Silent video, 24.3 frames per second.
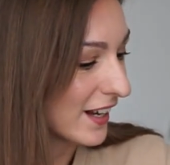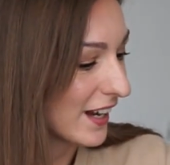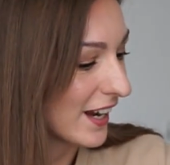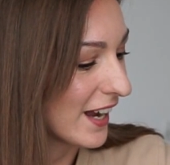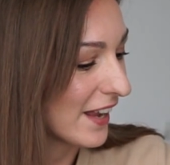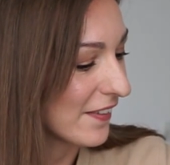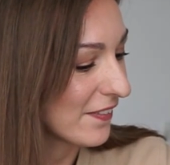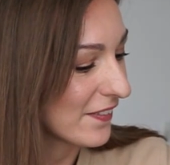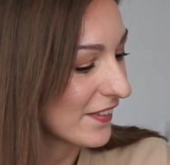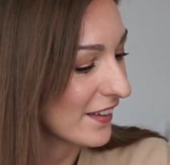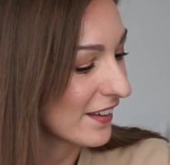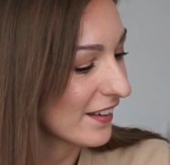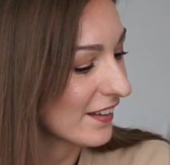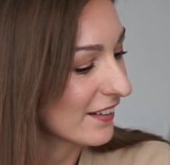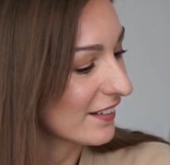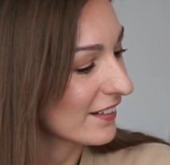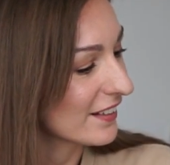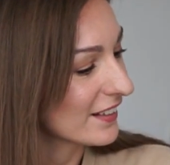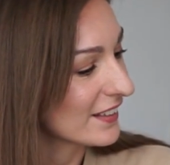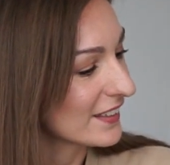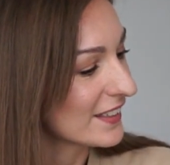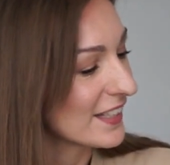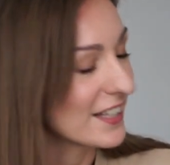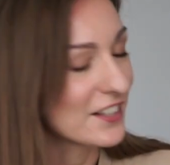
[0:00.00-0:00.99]
I
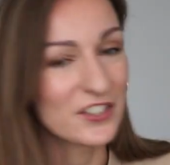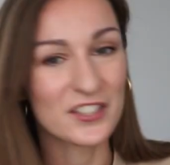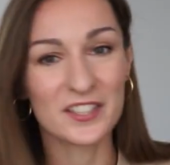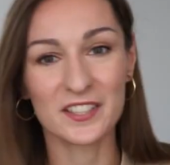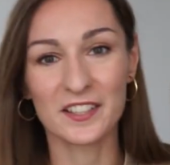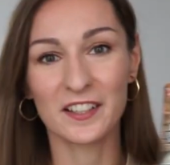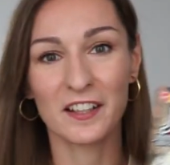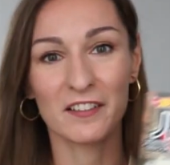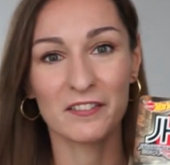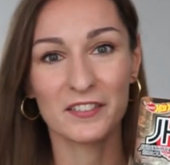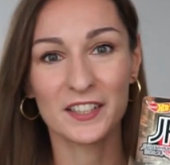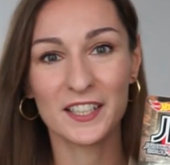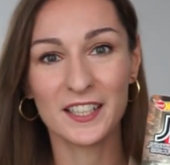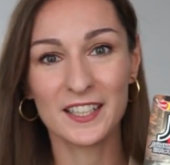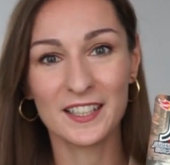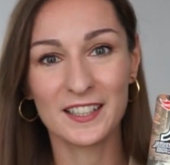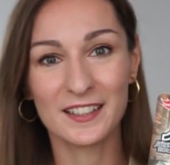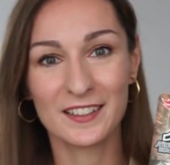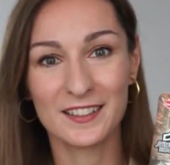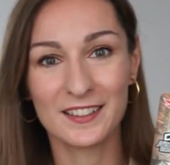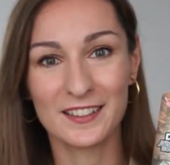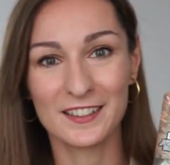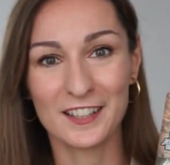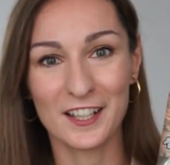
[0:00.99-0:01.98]
think they're just
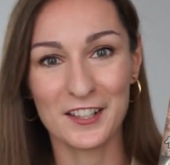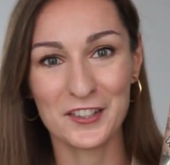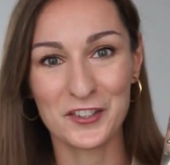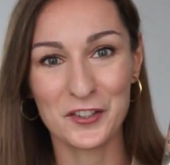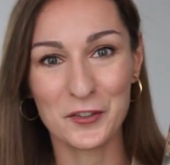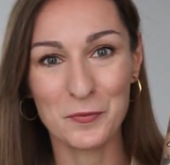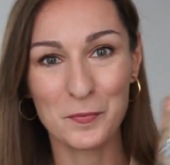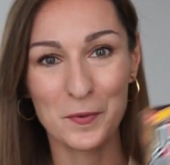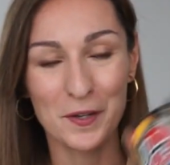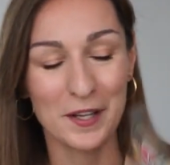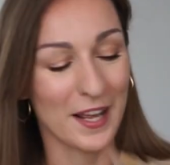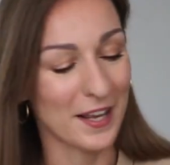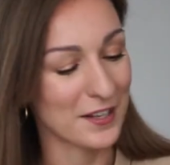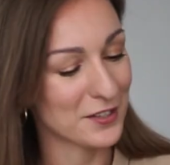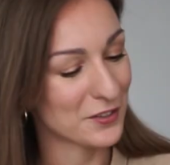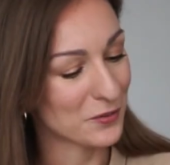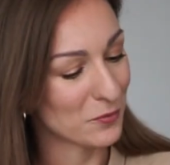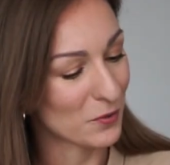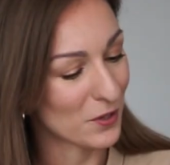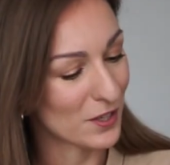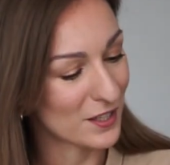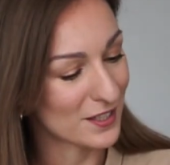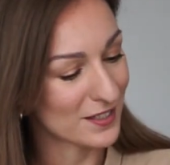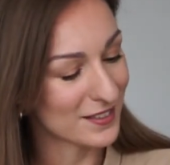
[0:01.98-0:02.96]
lovely. They're super nice
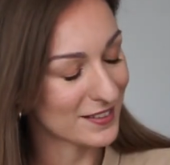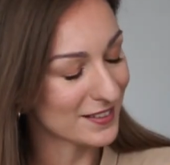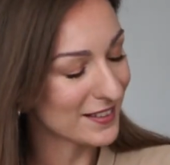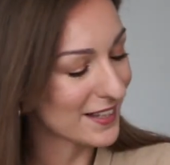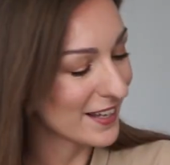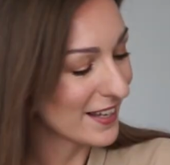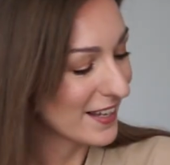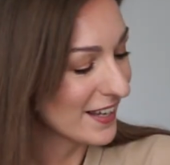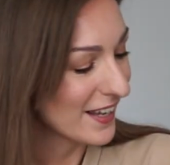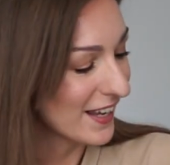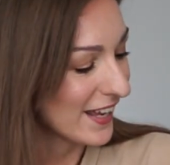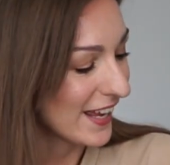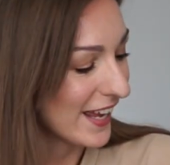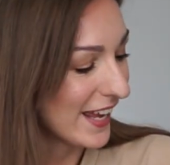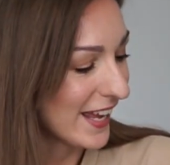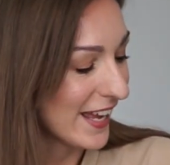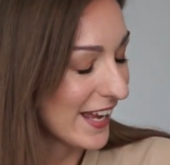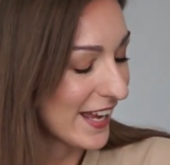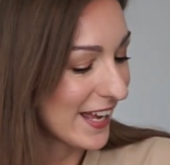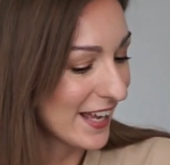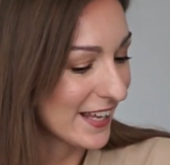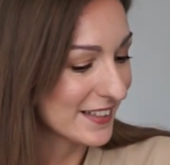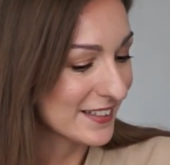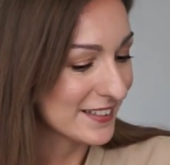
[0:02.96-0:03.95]
ones.
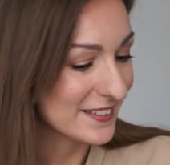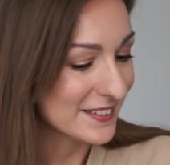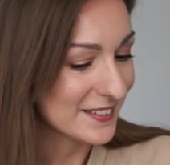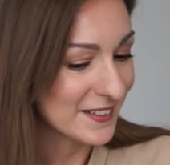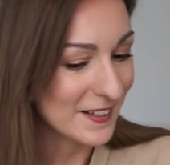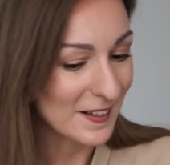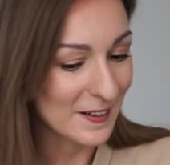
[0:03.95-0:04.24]
And